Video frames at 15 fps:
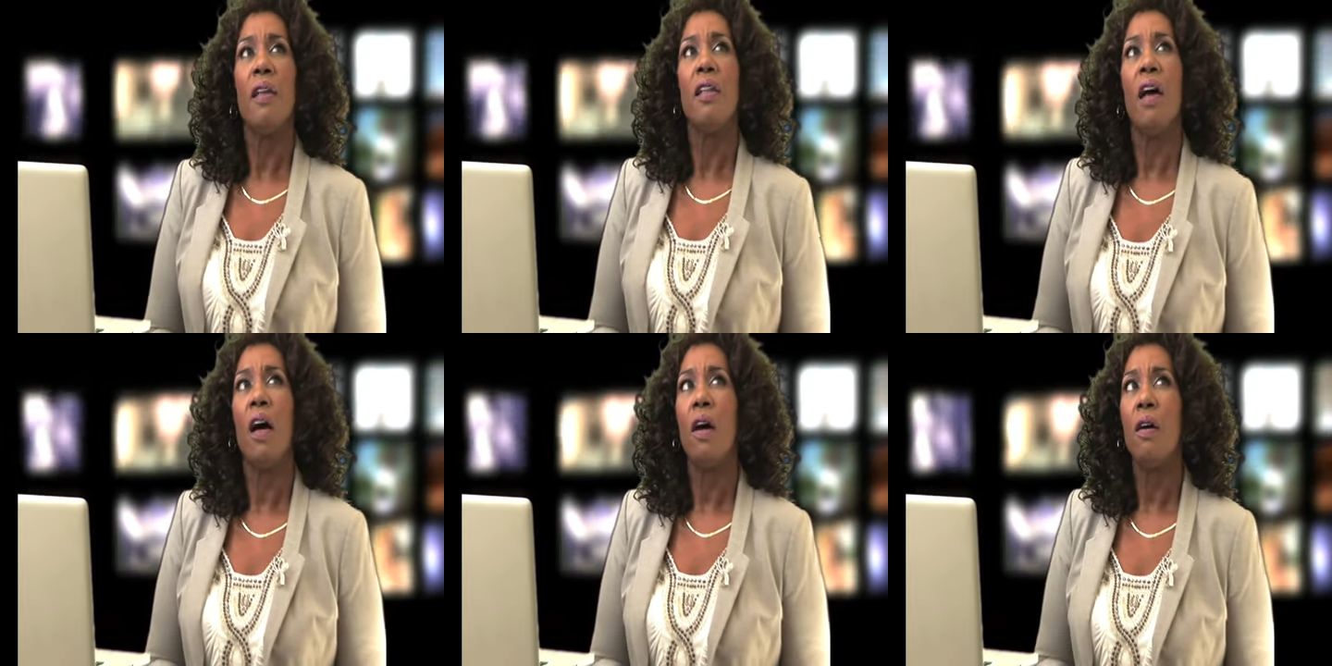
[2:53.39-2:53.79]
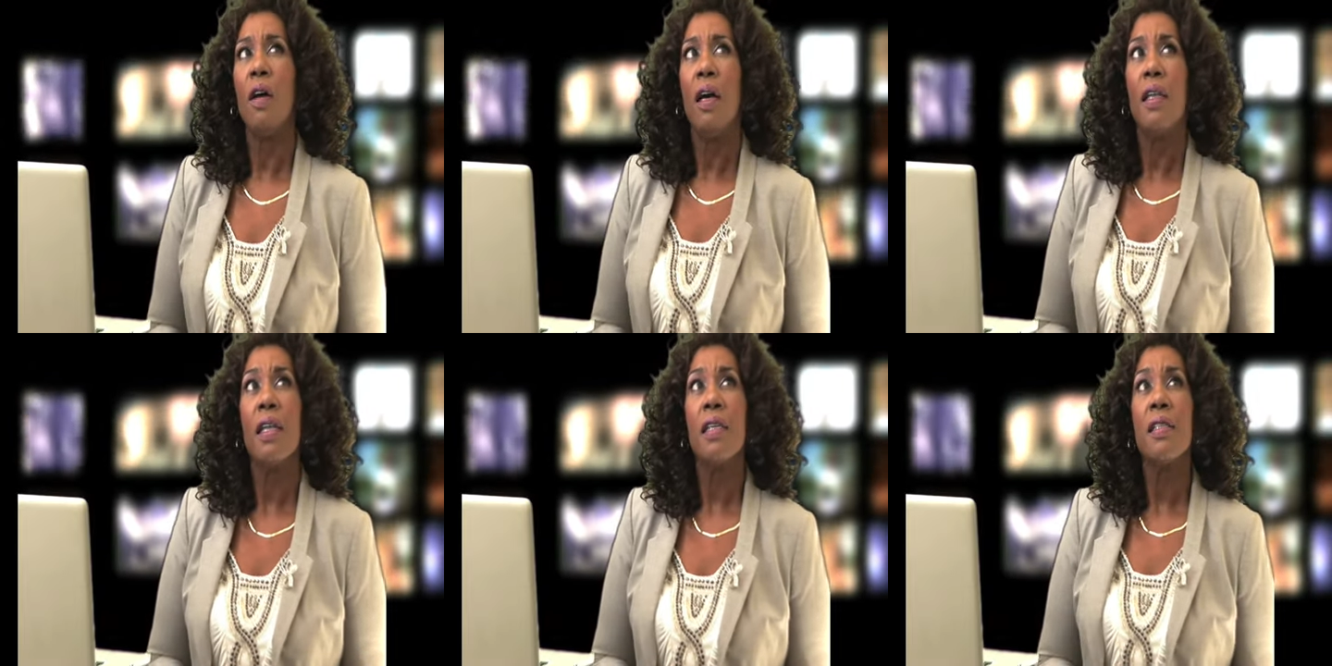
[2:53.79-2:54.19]

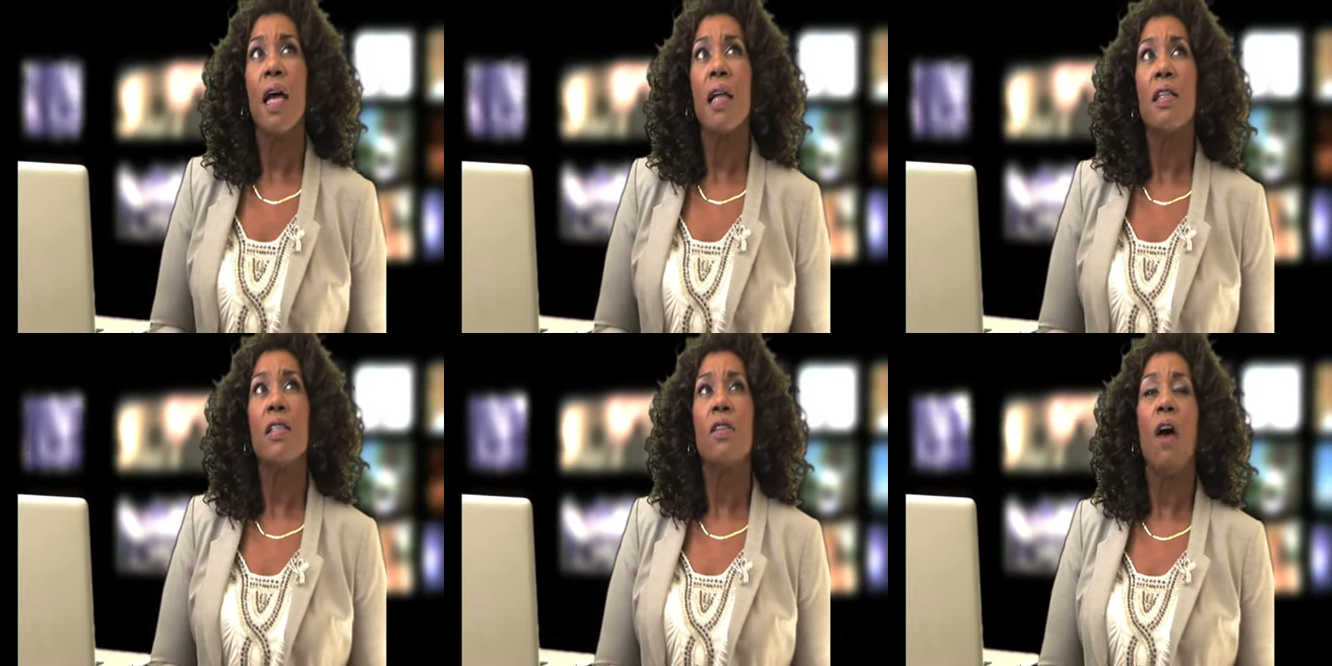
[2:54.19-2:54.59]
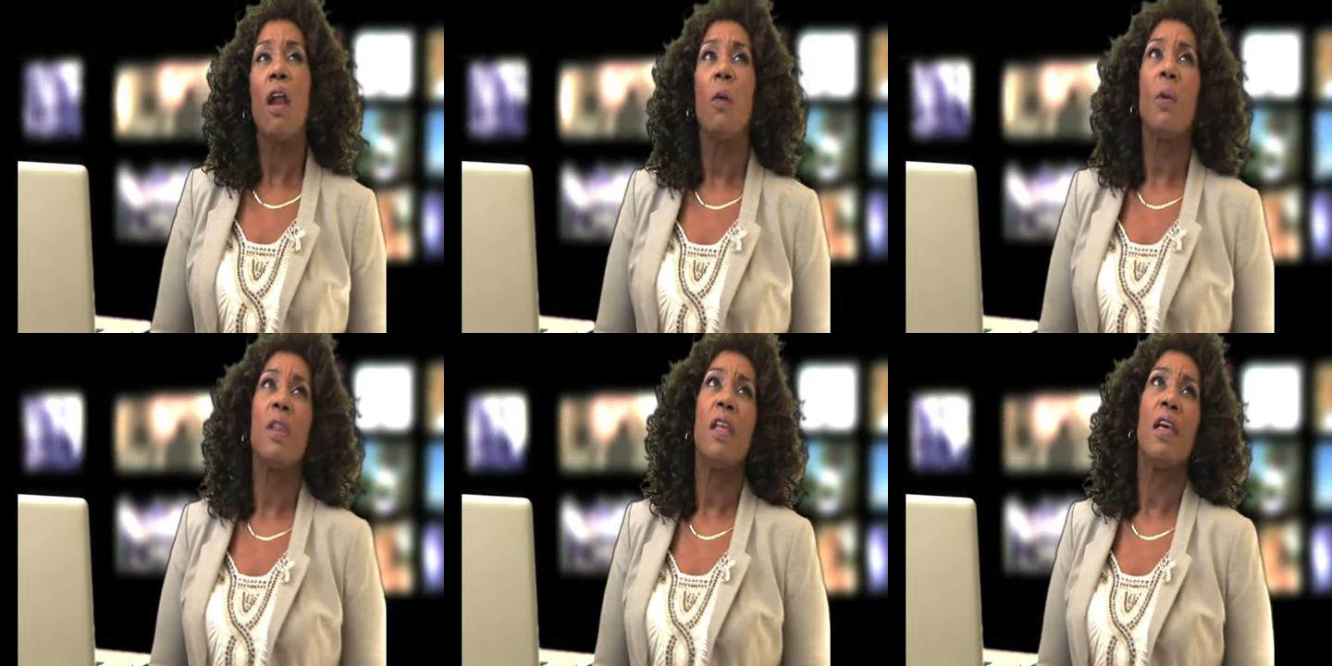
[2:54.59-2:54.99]
No, let's not start
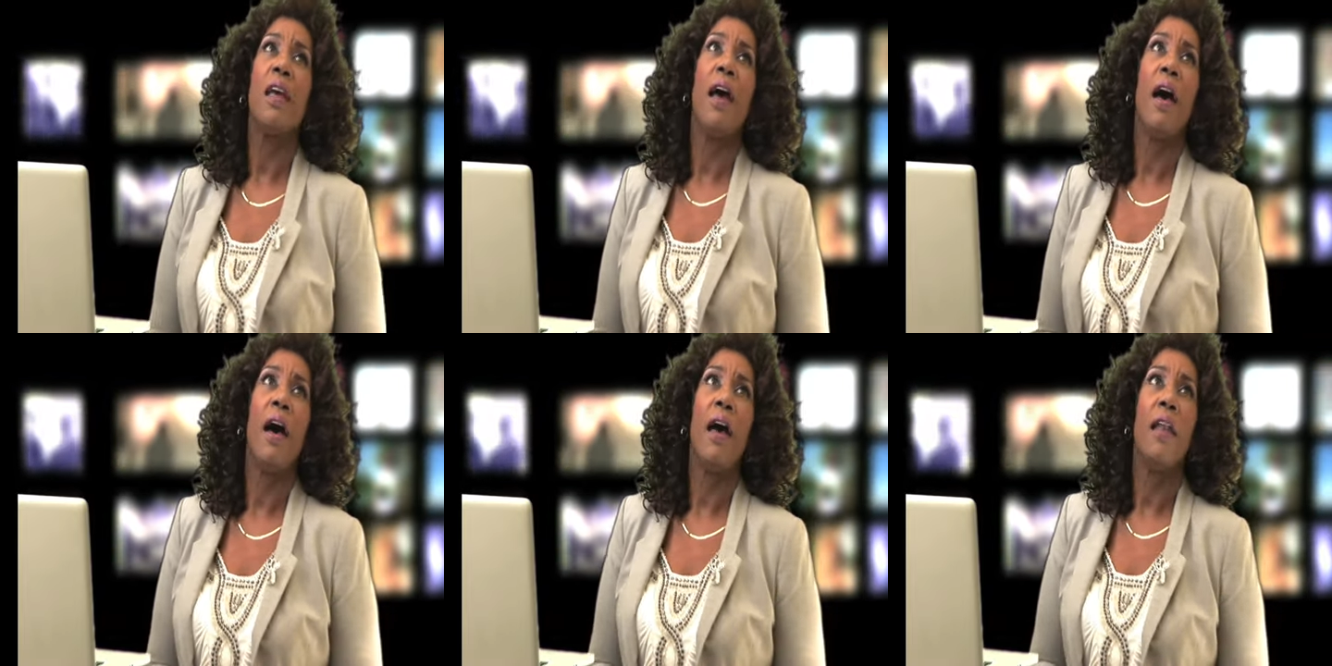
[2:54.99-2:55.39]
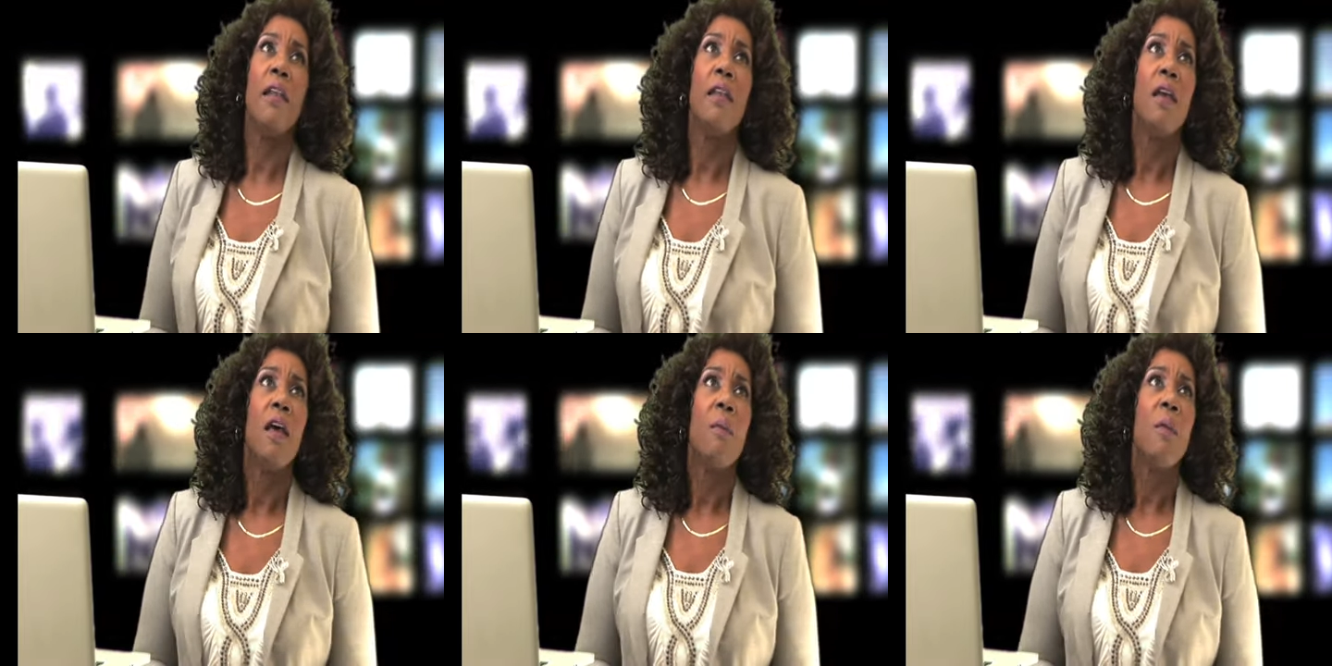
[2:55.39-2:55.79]
it with the
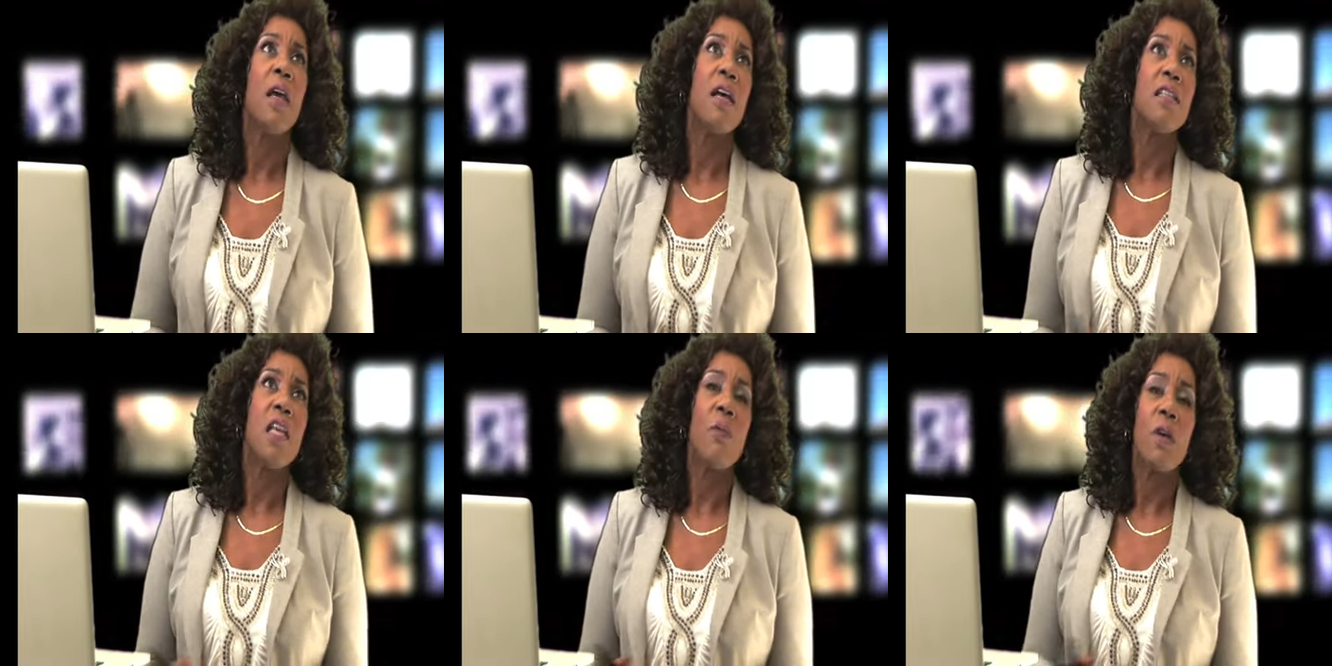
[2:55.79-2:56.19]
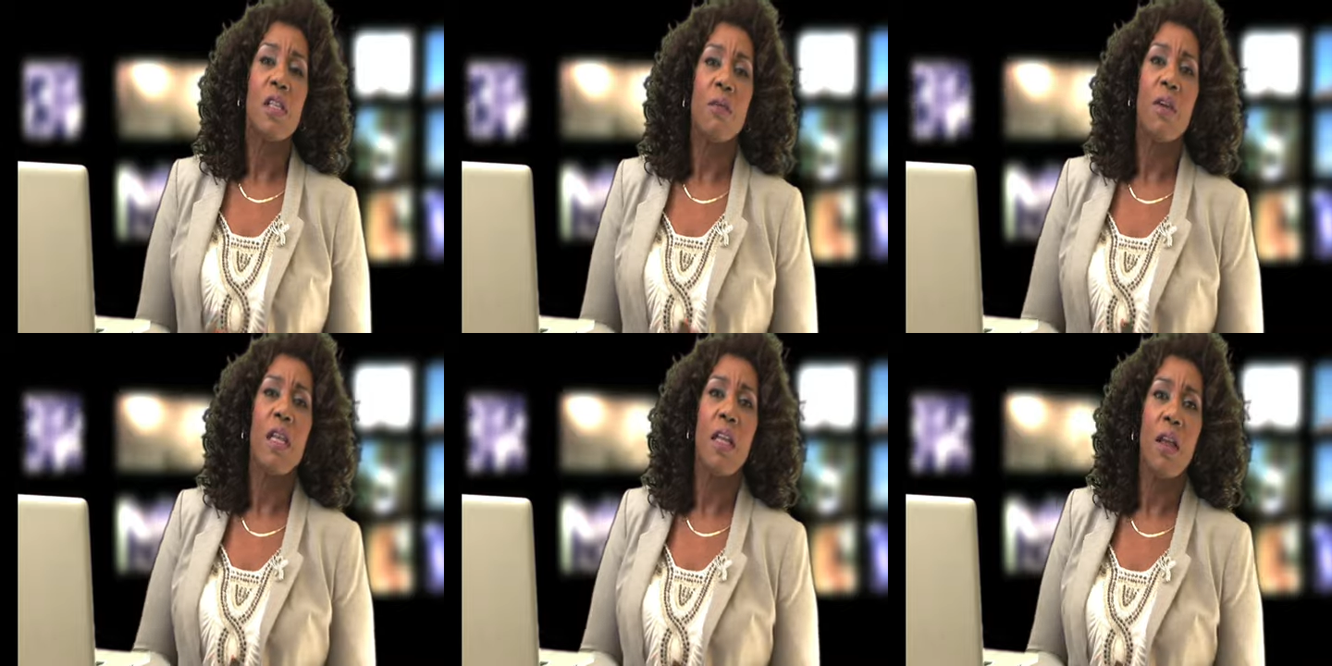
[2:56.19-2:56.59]
gun, because he
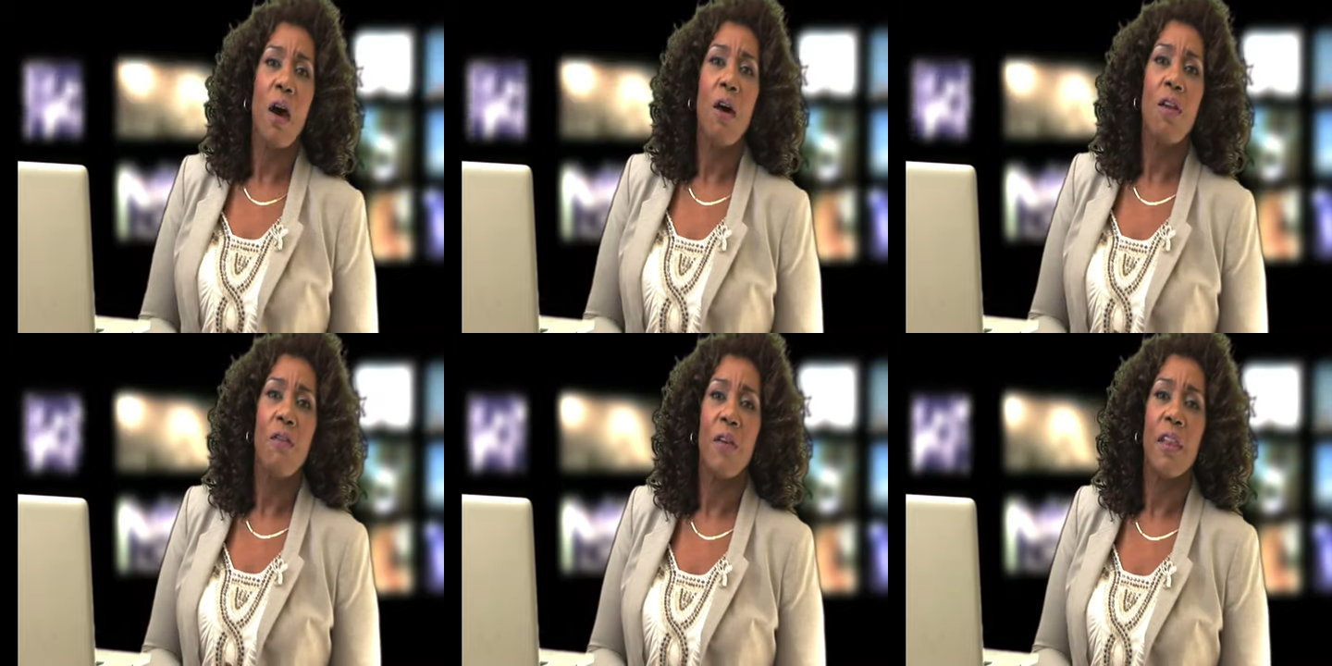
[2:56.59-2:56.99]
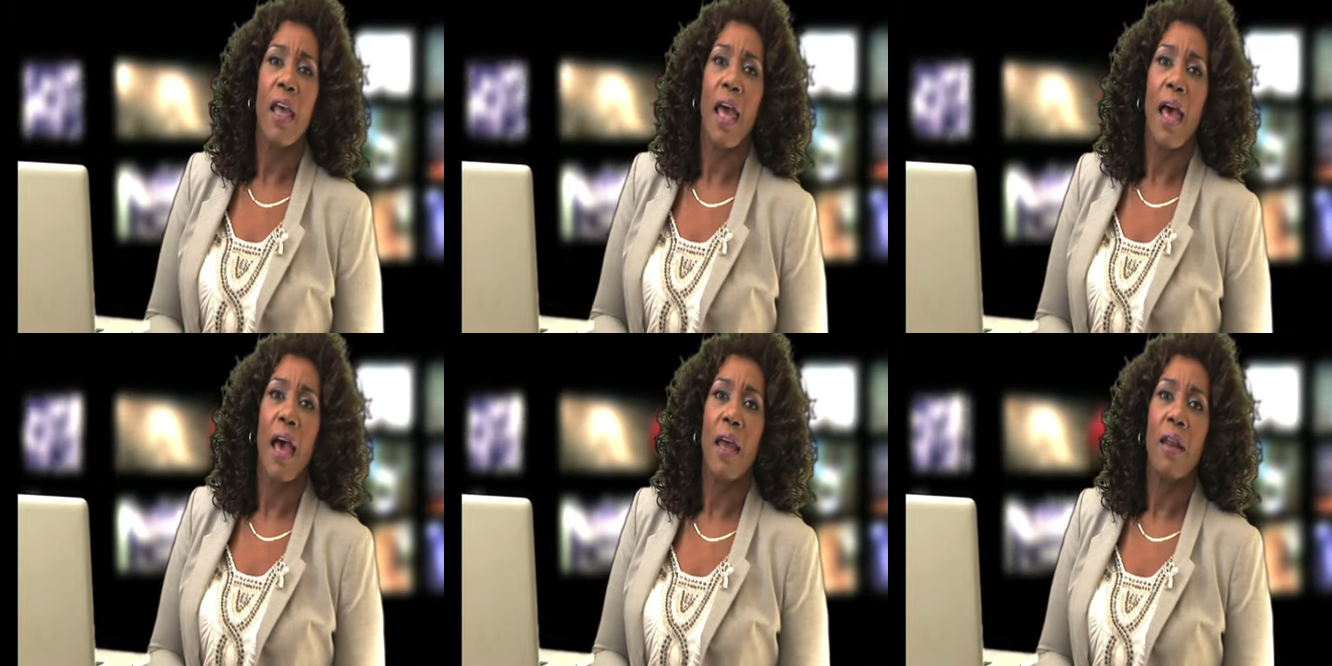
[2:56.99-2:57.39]
wasn't really known for
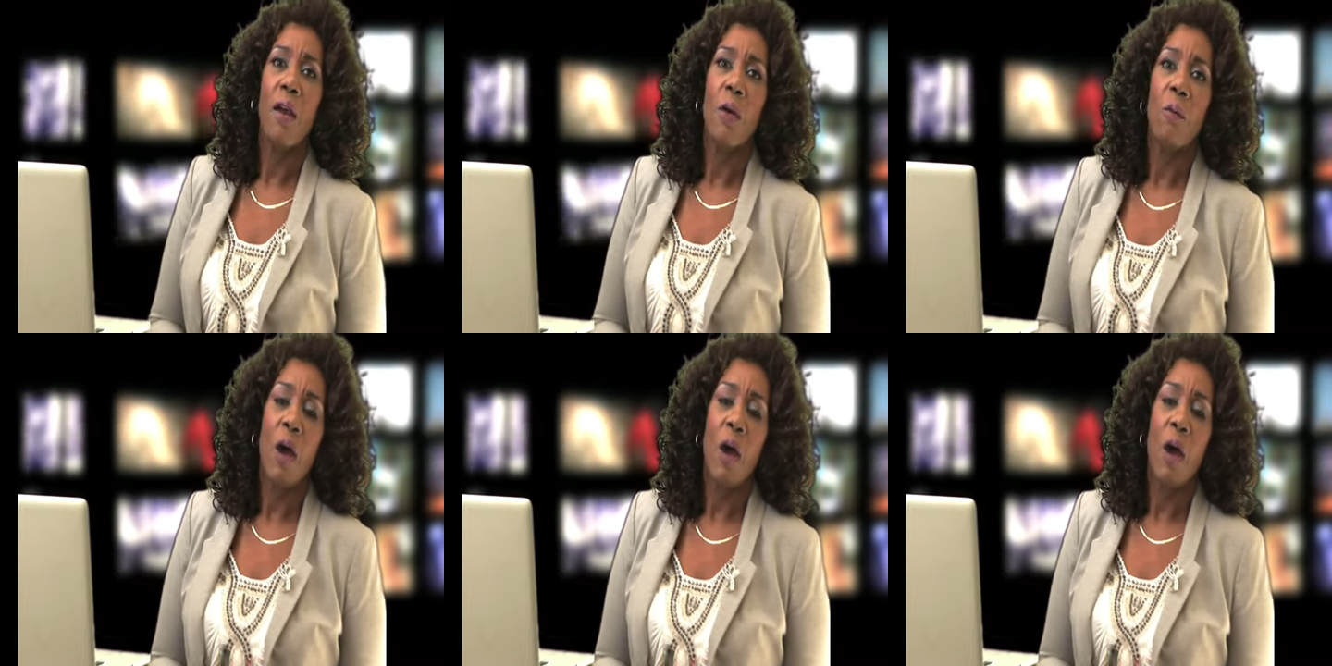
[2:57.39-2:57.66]
that.